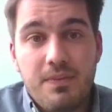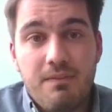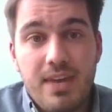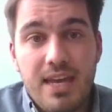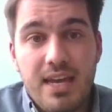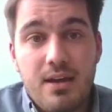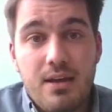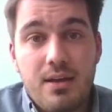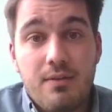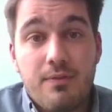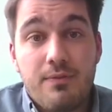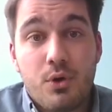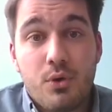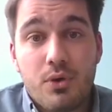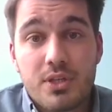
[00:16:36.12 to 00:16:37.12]
their
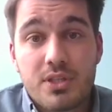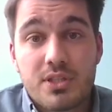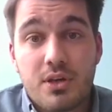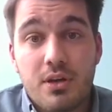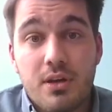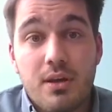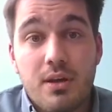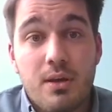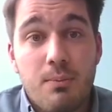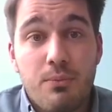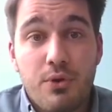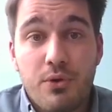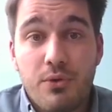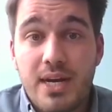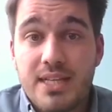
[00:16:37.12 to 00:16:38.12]
focus on
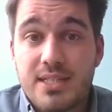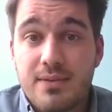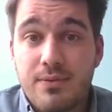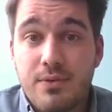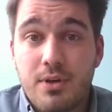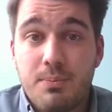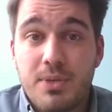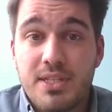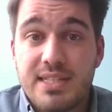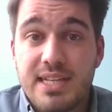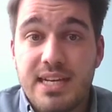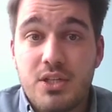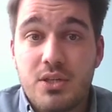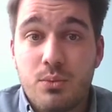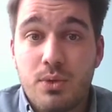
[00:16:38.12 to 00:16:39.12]
progressive
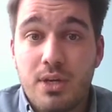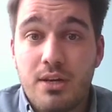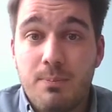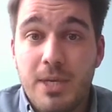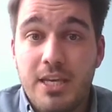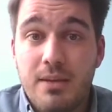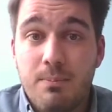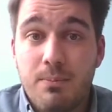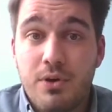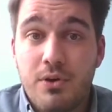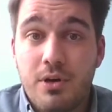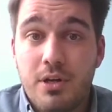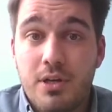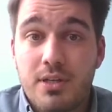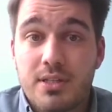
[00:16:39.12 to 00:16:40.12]
compensation will be
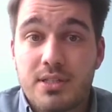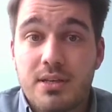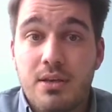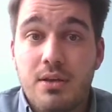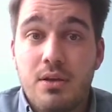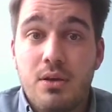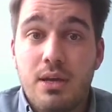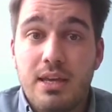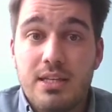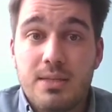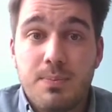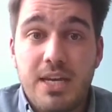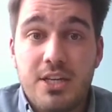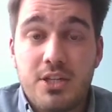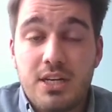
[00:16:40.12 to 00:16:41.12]
important,
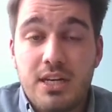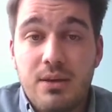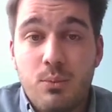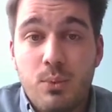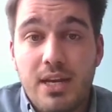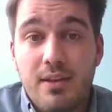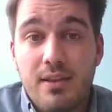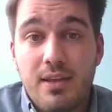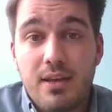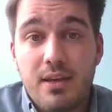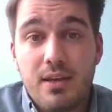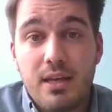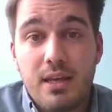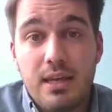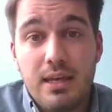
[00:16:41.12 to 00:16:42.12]
especially when
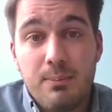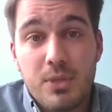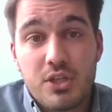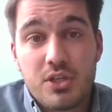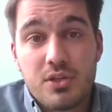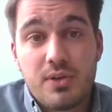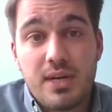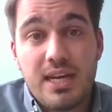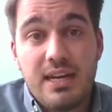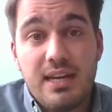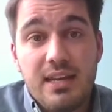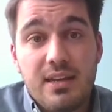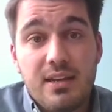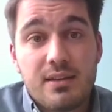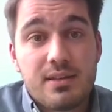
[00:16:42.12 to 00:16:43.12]
the emission
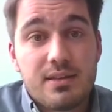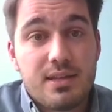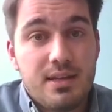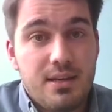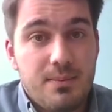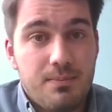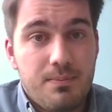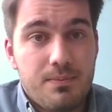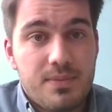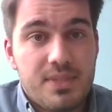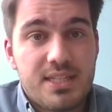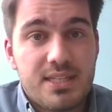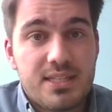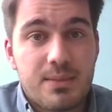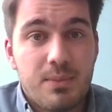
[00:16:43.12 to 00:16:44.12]
trading
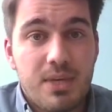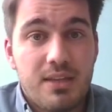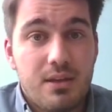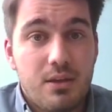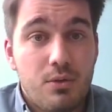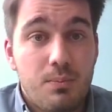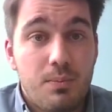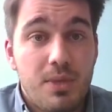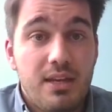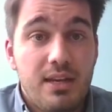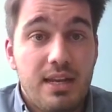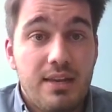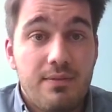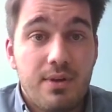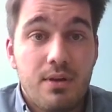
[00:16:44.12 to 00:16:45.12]
system at the
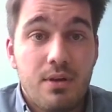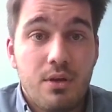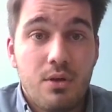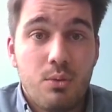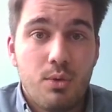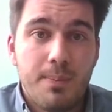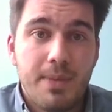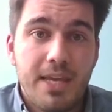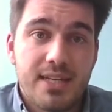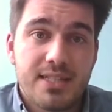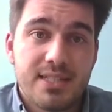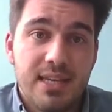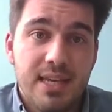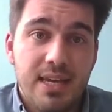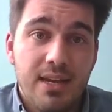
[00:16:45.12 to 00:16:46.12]
European level will be
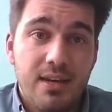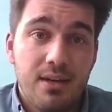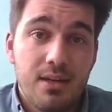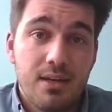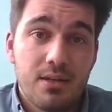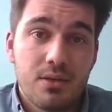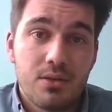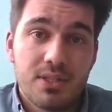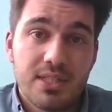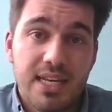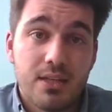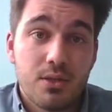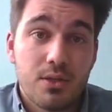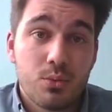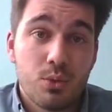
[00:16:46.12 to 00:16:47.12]
extended to
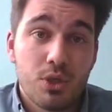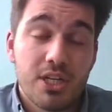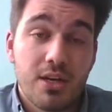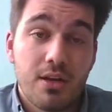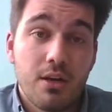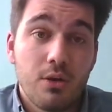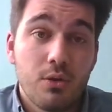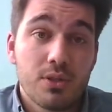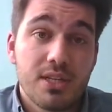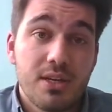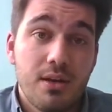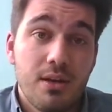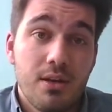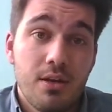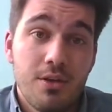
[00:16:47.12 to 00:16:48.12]
sectors which are
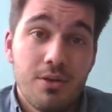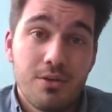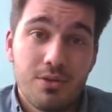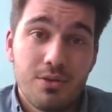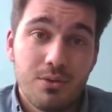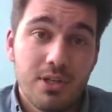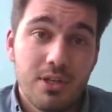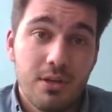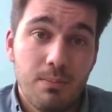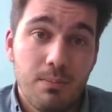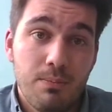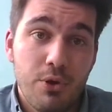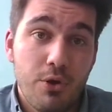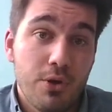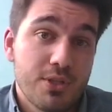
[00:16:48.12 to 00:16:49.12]
closer to
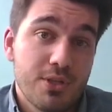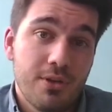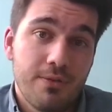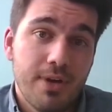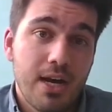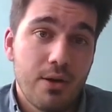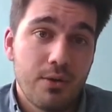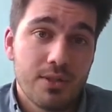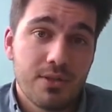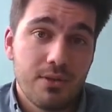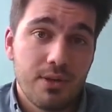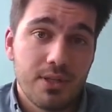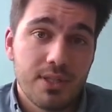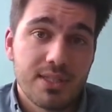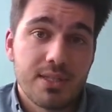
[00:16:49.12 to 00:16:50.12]
the purse of
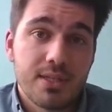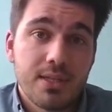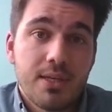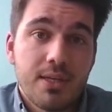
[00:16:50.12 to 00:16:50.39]
households.